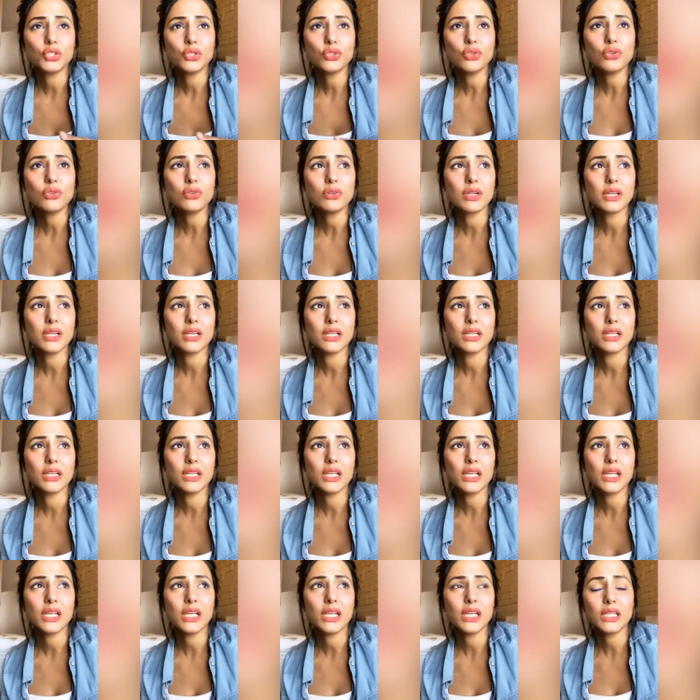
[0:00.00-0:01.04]
you know,
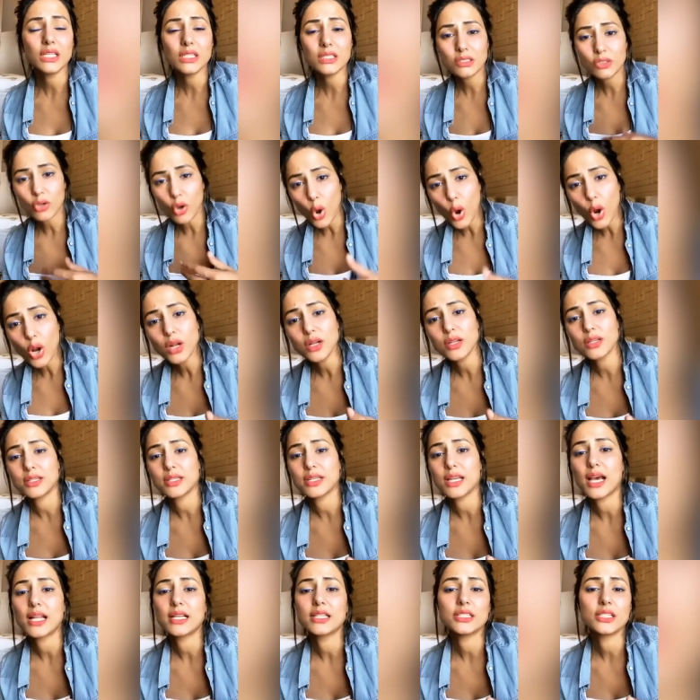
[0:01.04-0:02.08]
it is
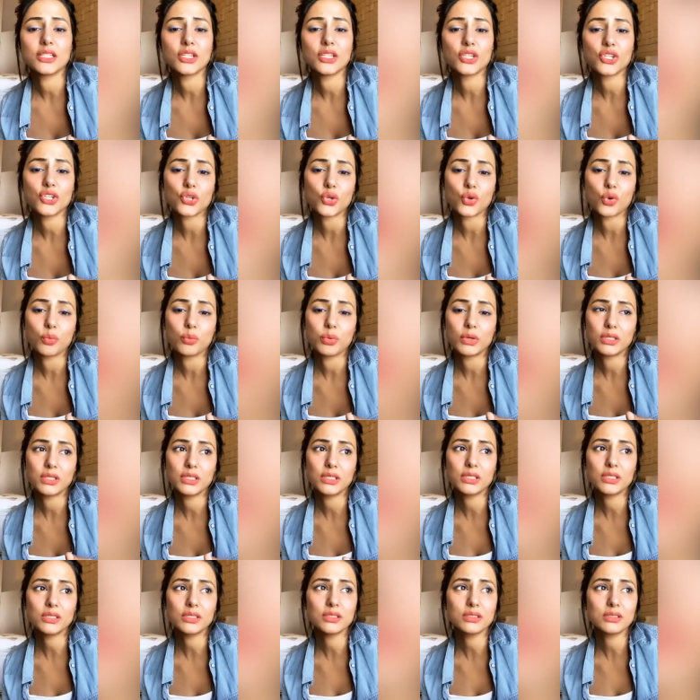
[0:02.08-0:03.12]
called a reality show,
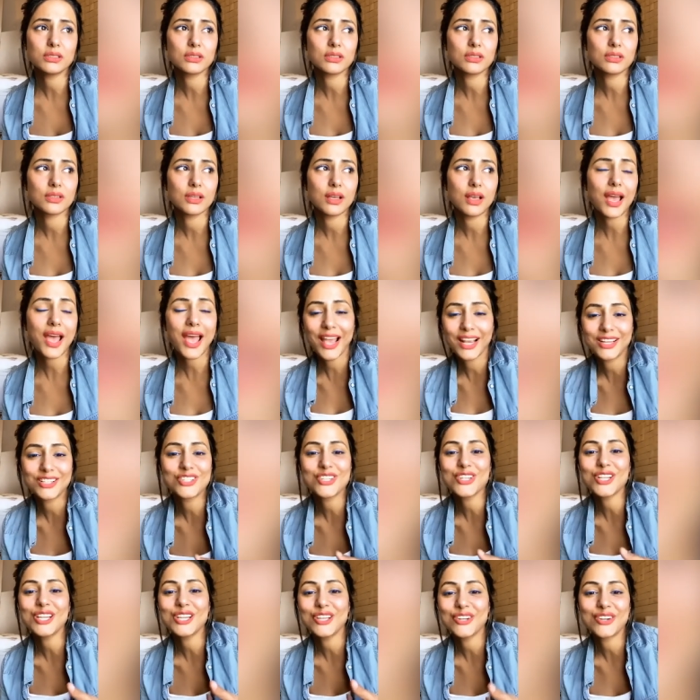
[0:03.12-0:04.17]
but it is
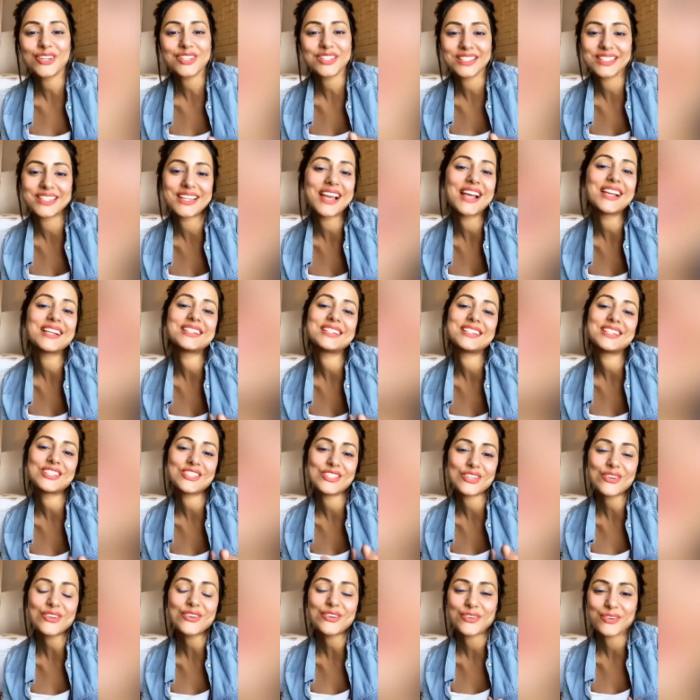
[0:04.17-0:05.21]
actually not a
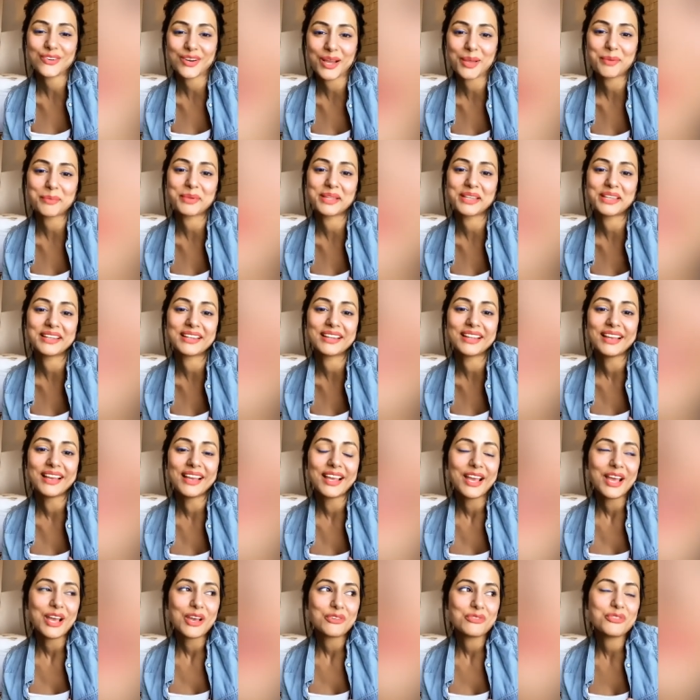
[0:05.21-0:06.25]
reality show. I mean,
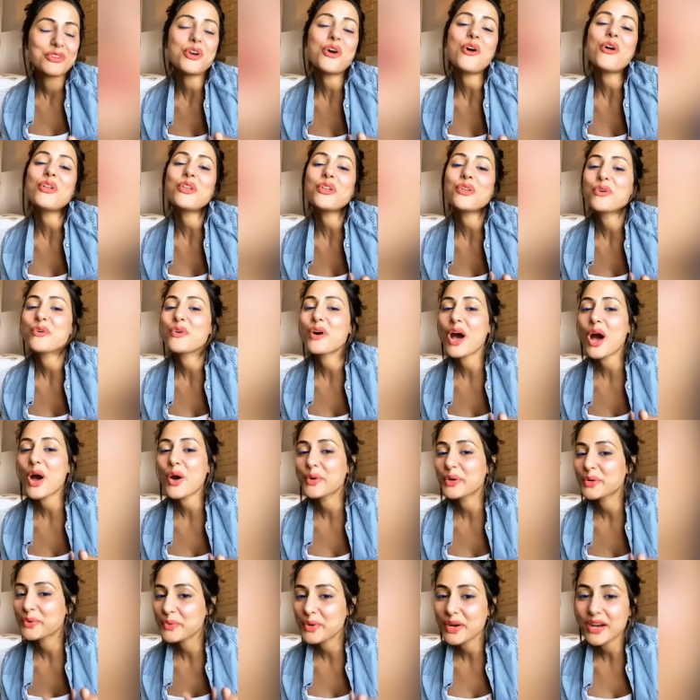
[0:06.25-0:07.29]
we all know
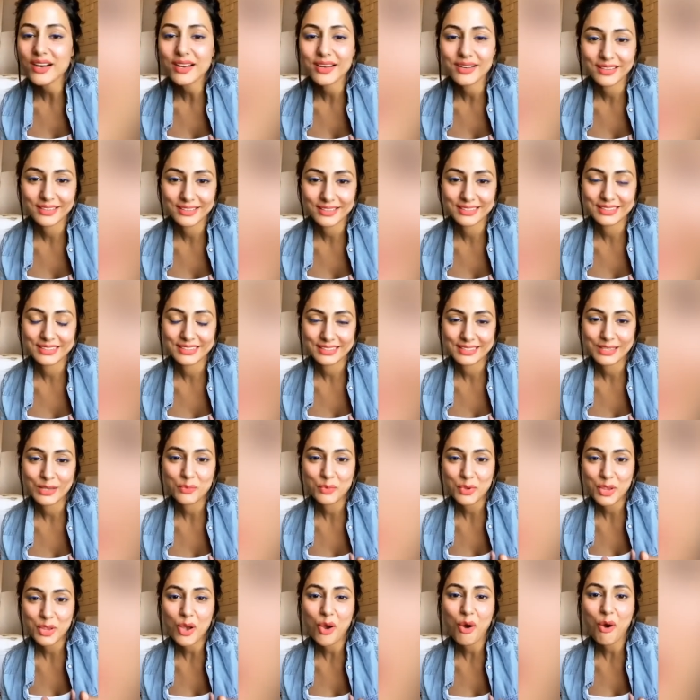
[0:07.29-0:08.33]
how it works.
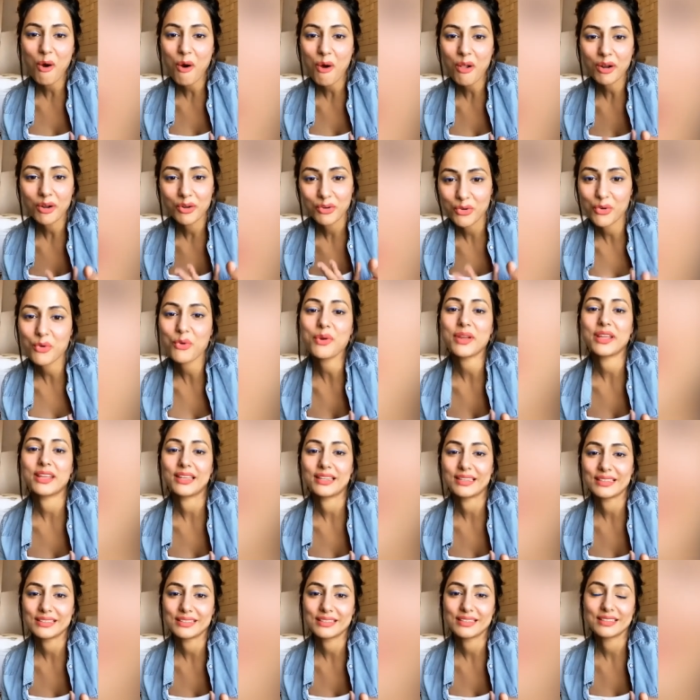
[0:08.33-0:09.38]
We all know
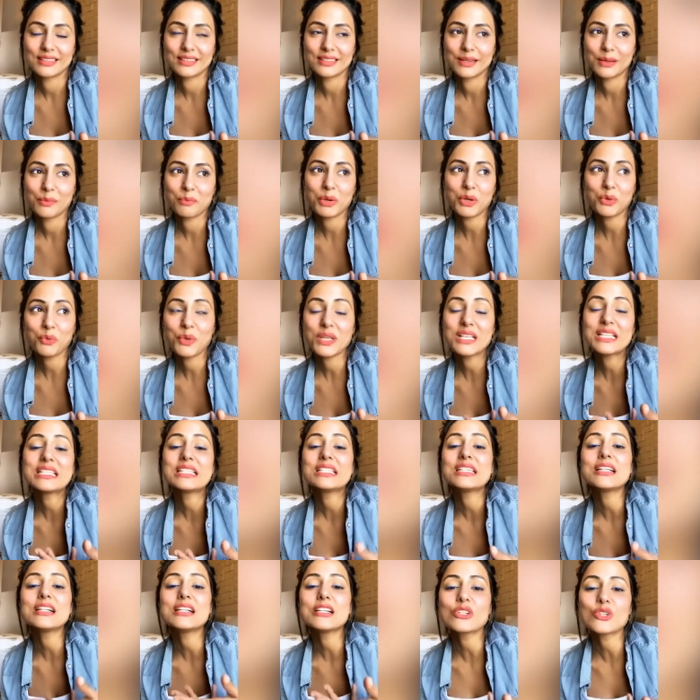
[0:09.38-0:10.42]
it. But we
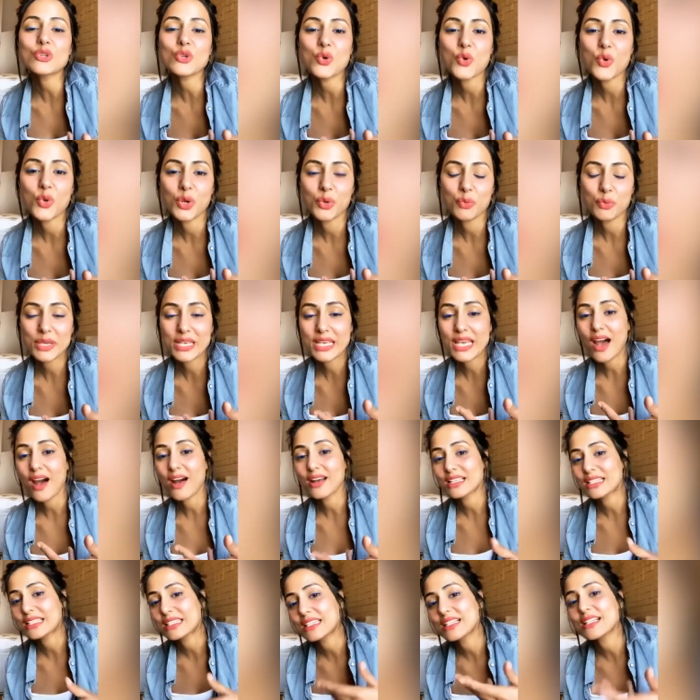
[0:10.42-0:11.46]
still troll. We
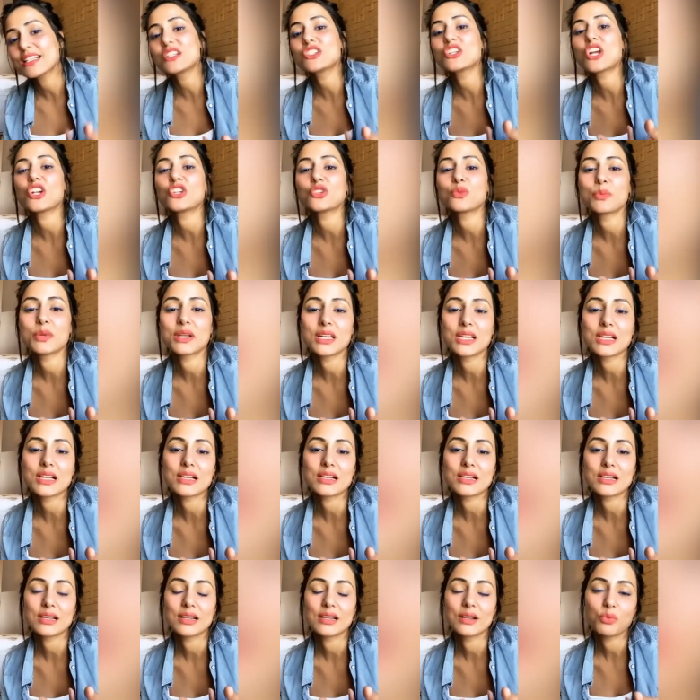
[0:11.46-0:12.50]
are still
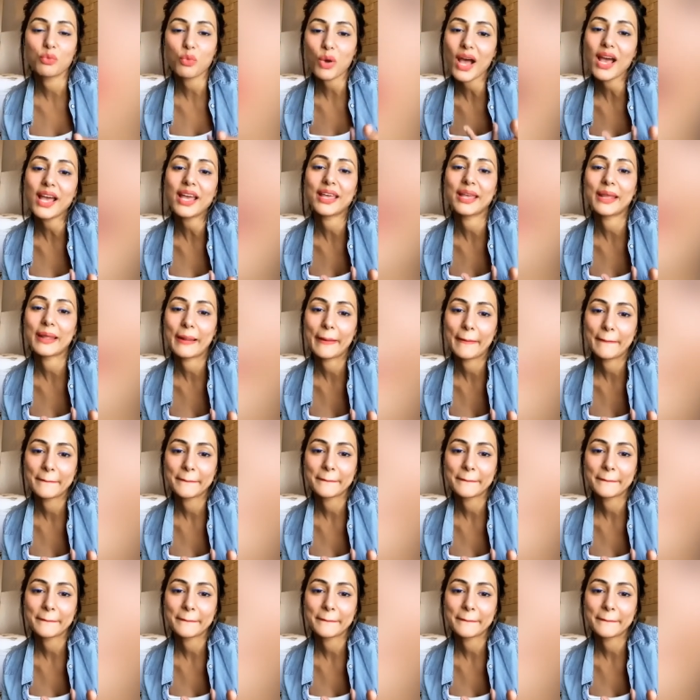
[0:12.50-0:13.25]
judgmental. Why?